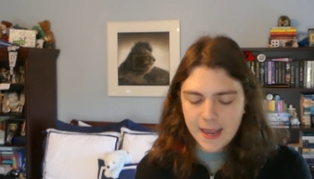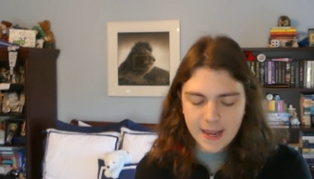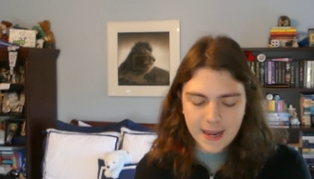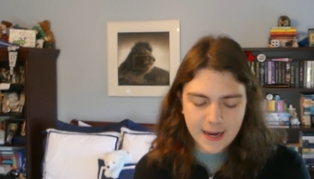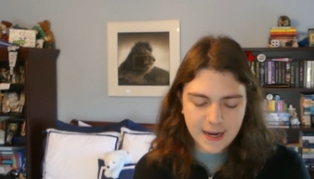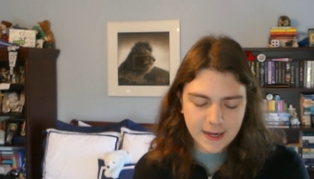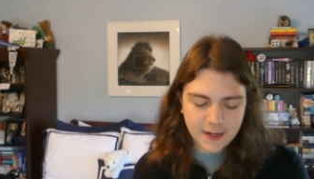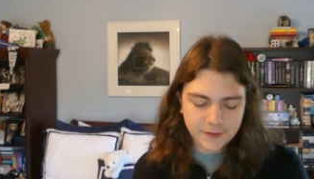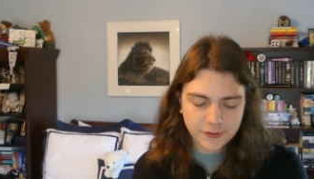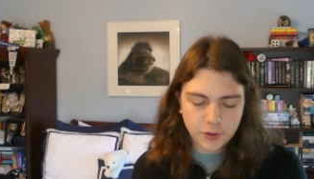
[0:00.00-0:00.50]

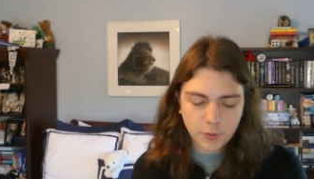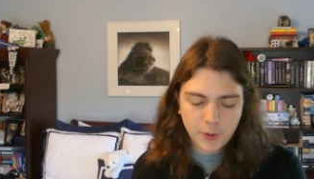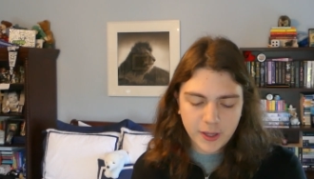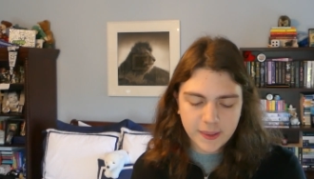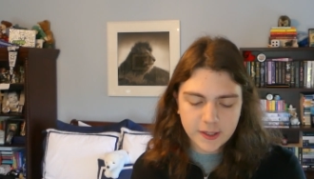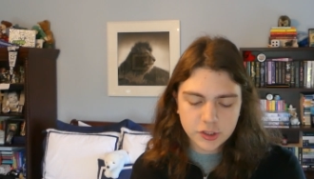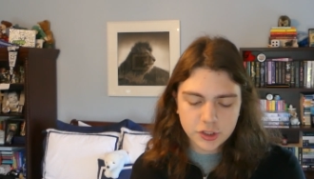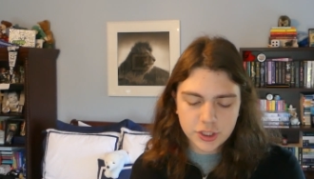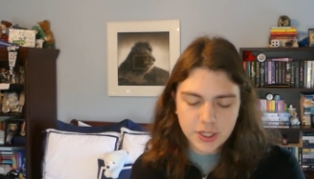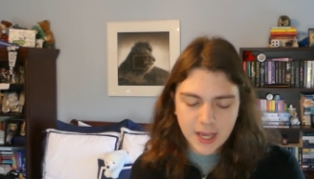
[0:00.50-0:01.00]
and the way
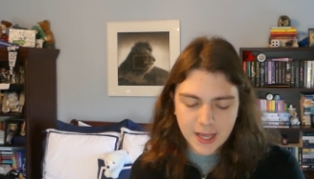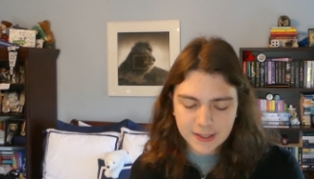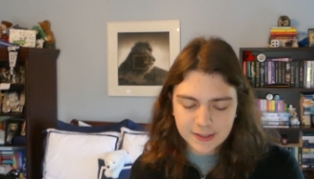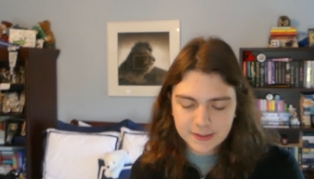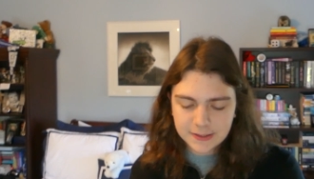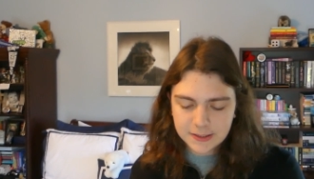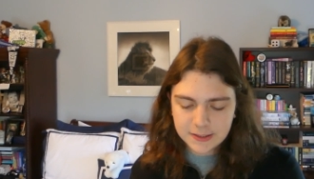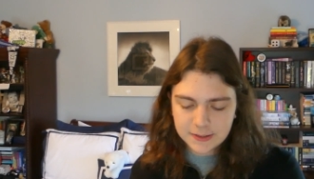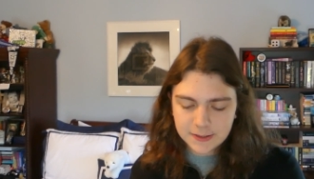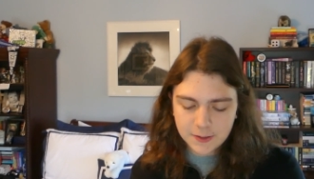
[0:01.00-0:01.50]
that she
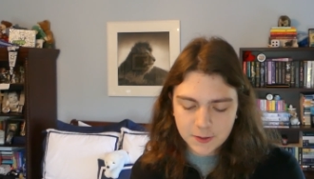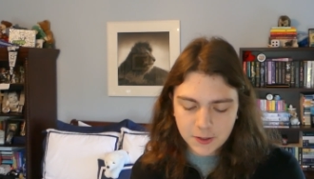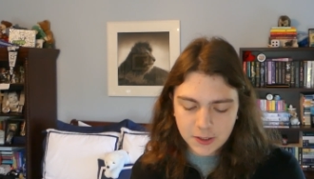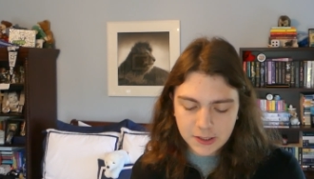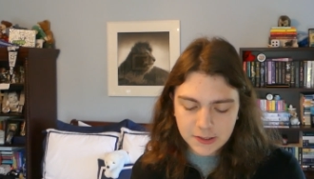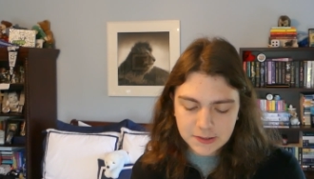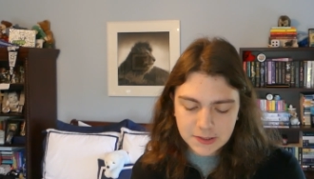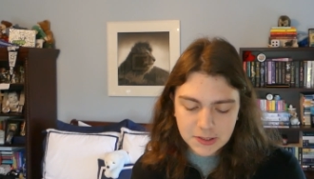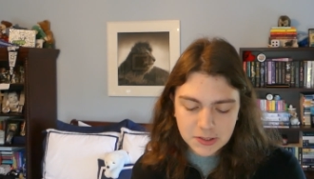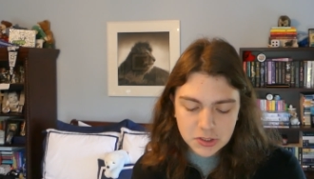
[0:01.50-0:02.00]
ends the
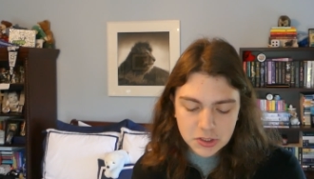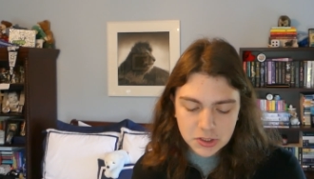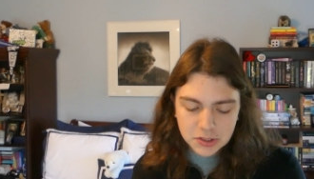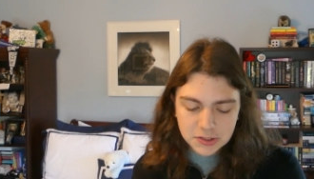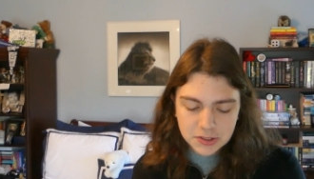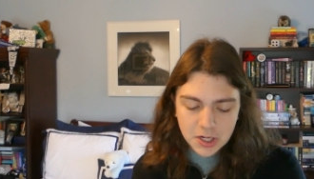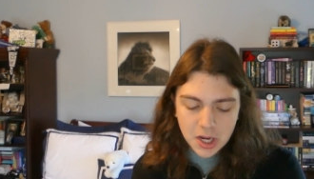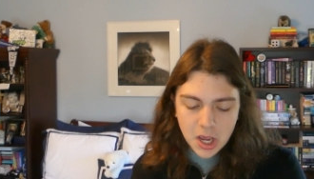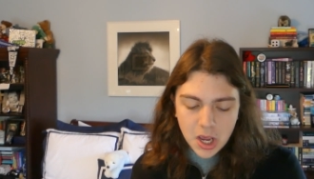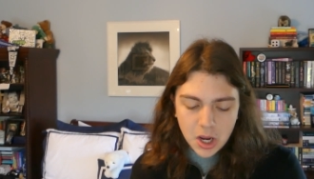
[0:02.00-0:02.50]
series is
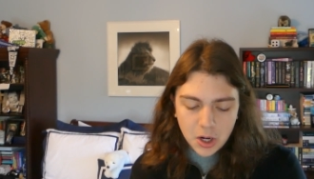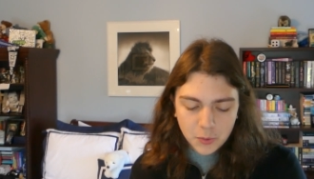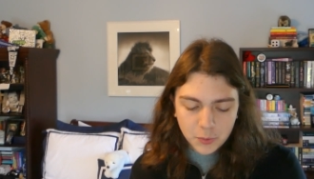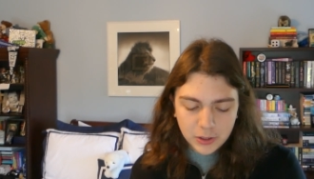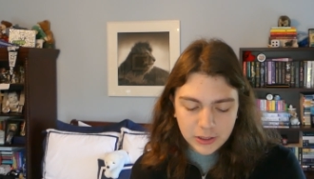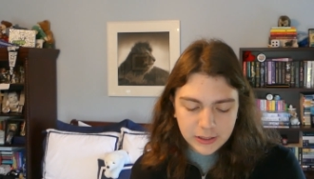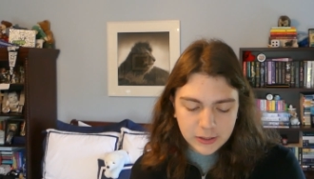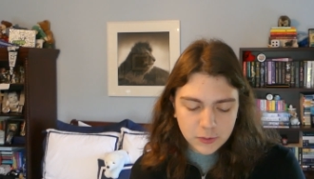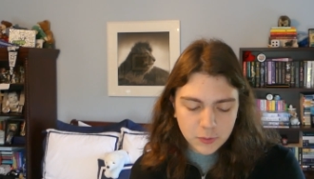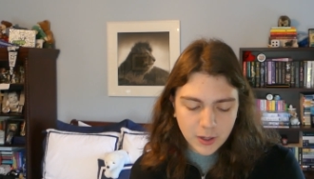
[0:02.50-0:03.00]
just
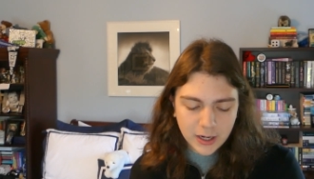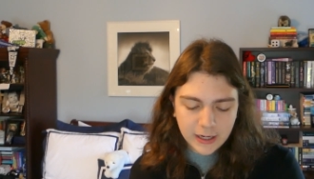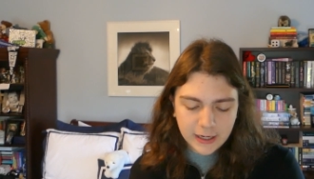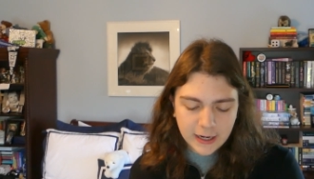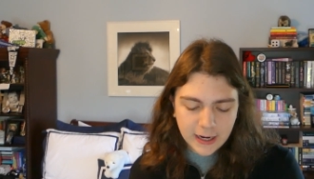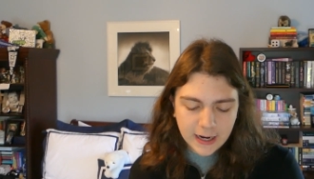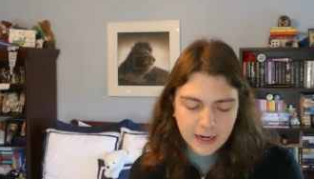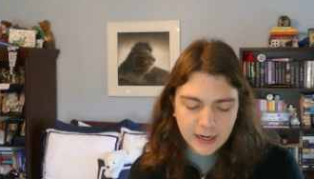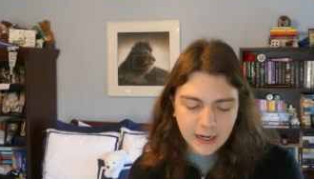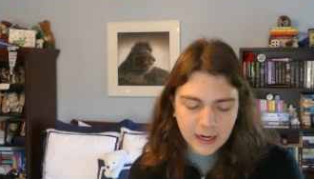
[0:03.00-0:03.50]
really
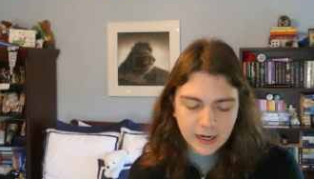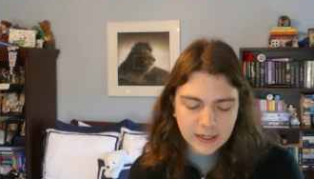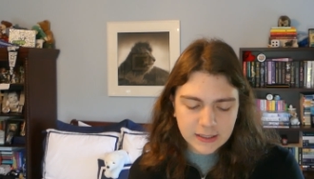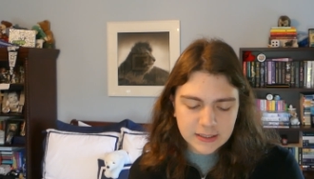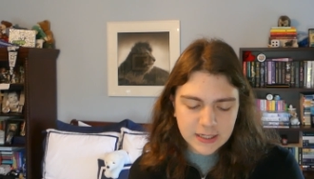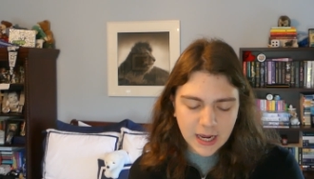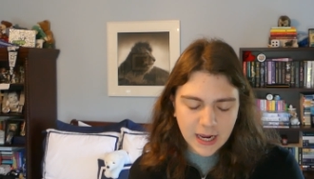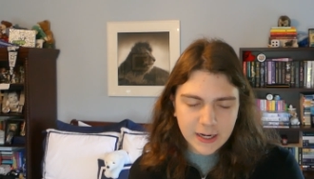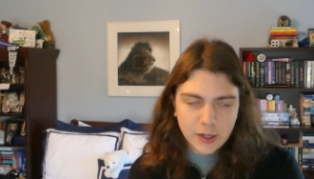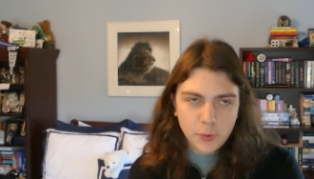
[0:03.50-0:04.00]
great,
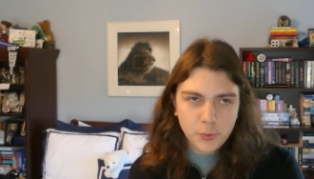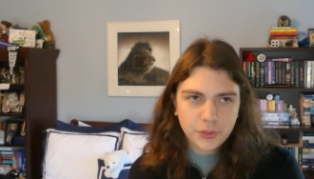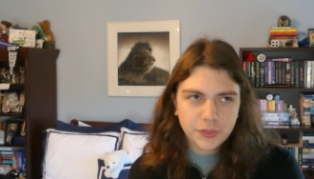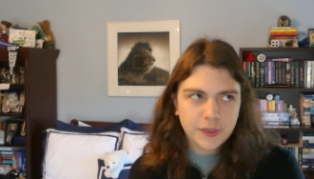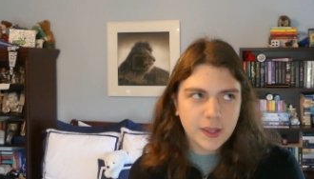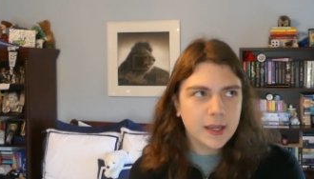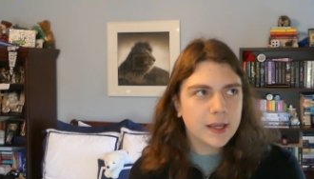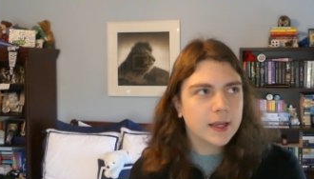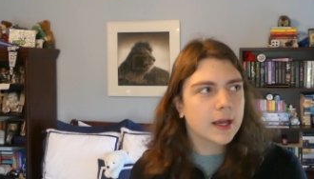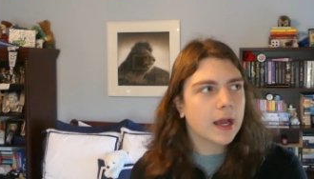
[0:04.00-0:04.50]
and I don't
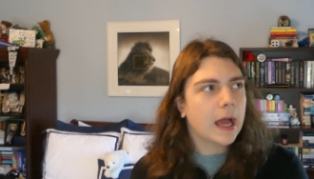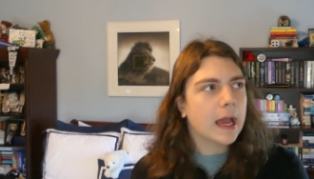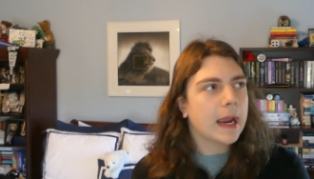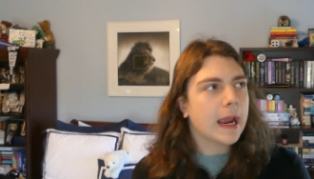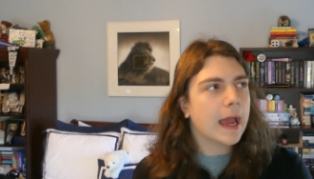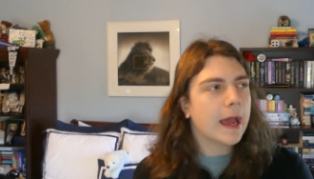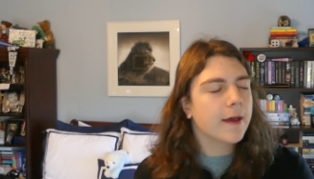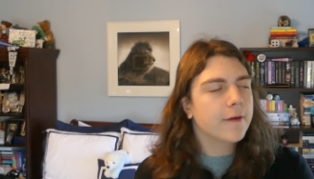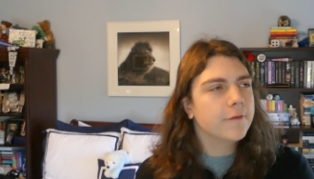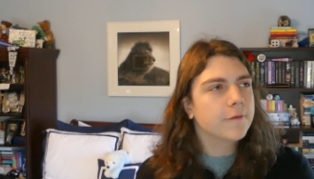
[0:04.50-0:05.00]
think I
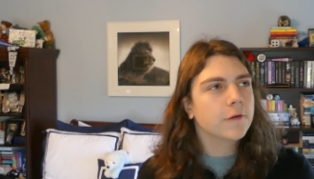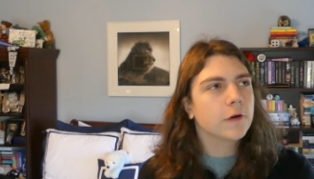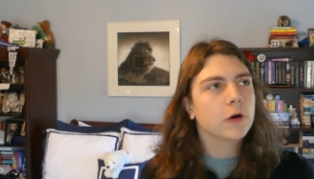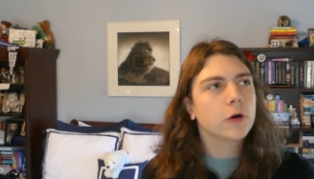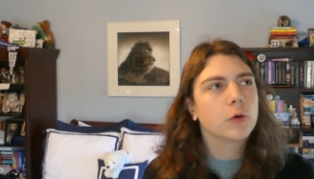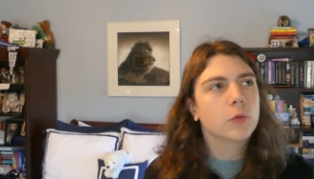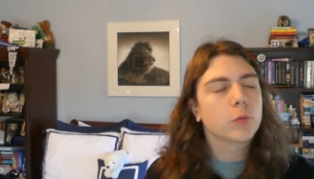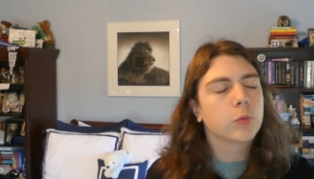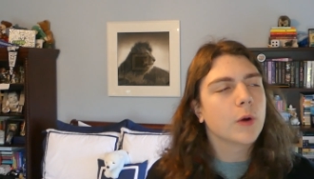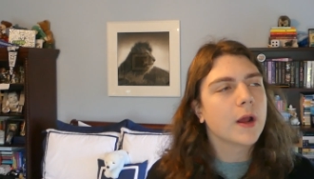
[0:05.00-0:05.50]

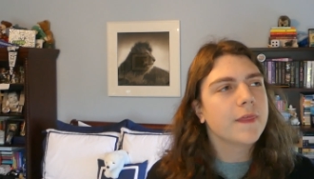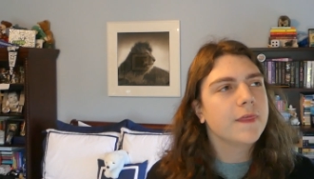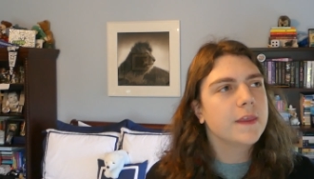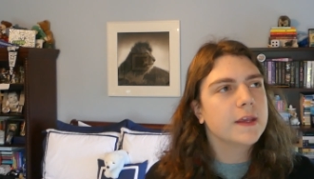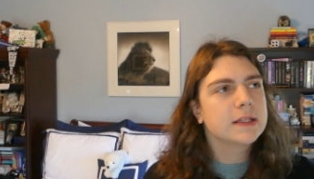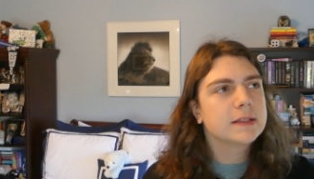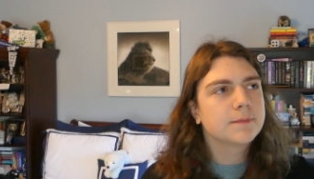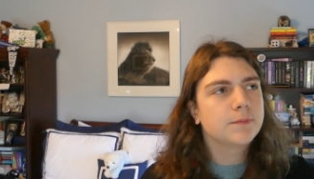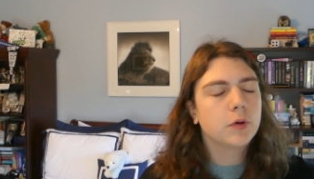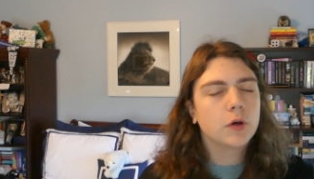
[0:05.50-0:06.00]
ever read
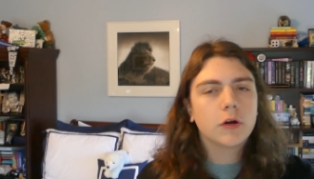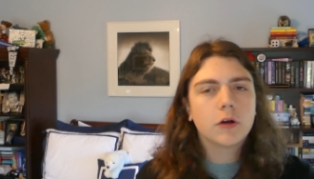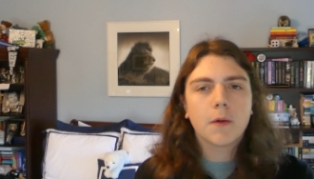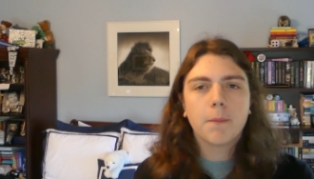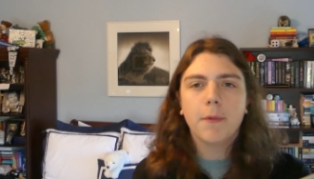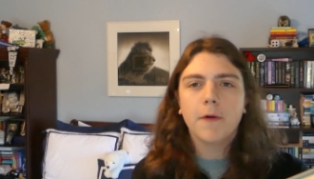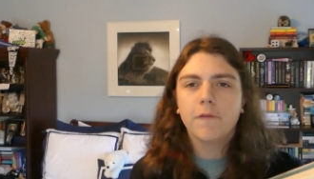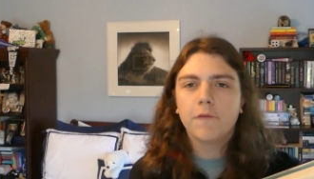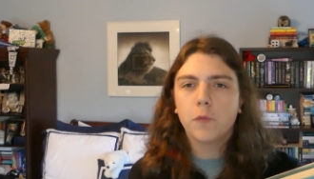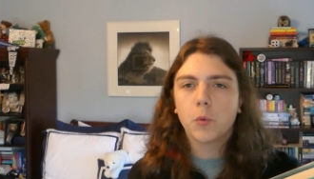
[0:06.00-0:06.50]
this
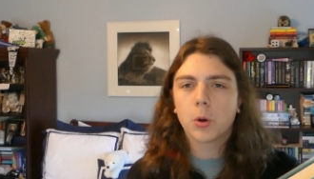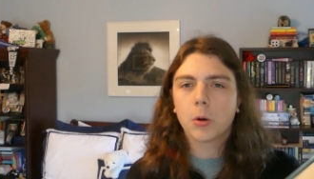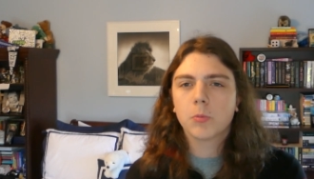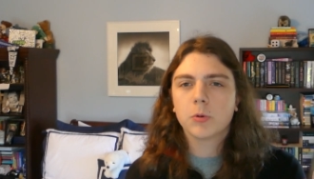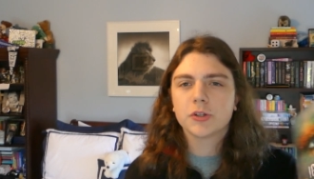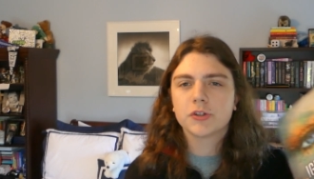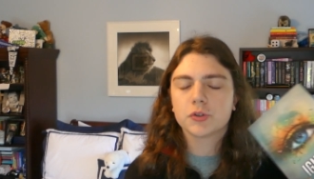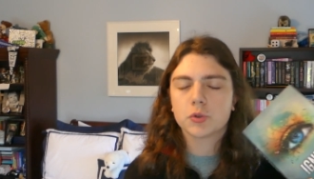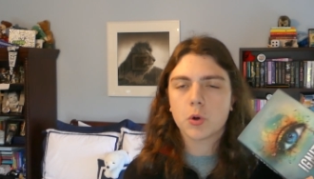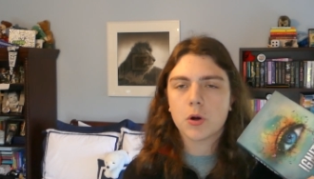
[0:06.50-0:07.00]
book before
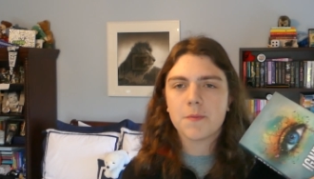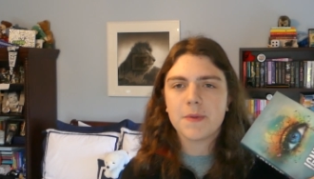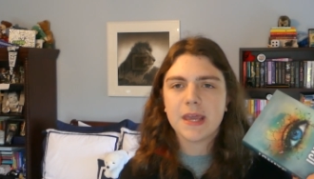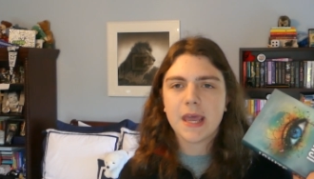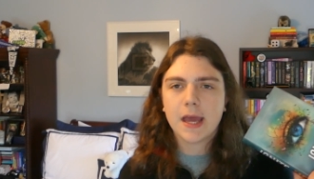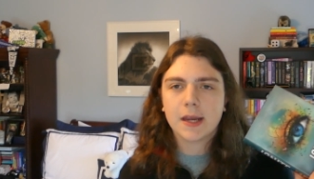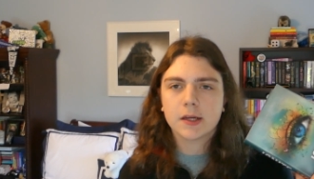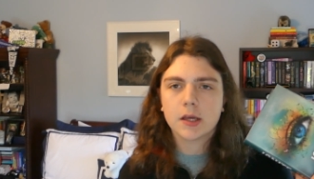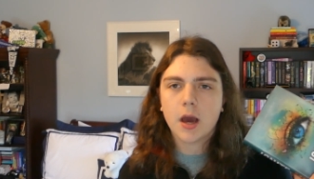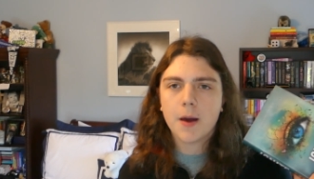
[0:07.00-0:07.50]
Restore Me
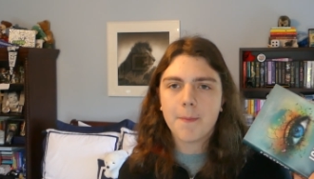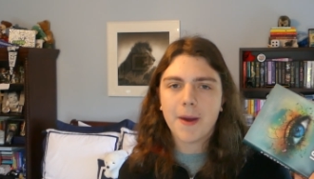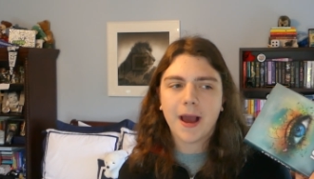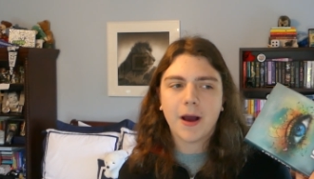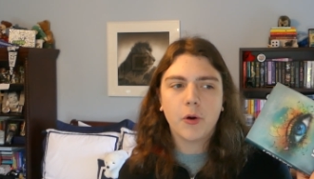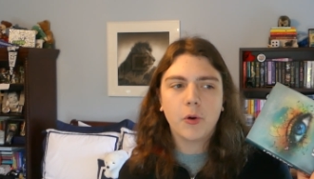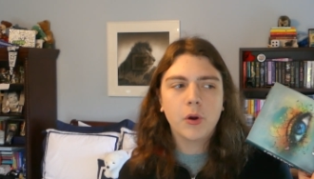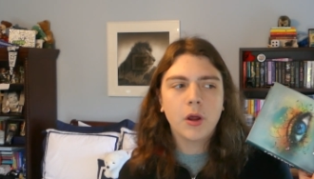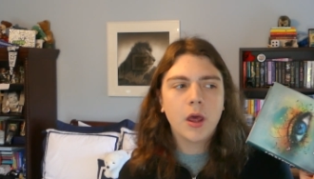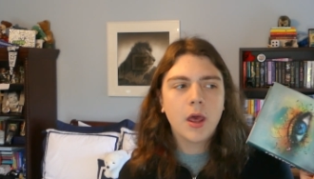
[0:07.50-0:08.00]
had come
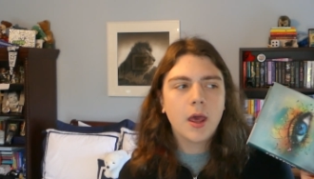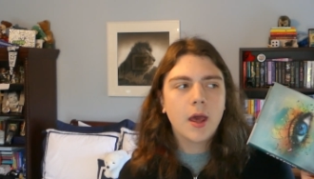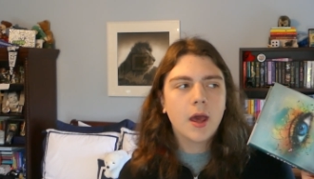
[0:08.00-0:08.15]
out.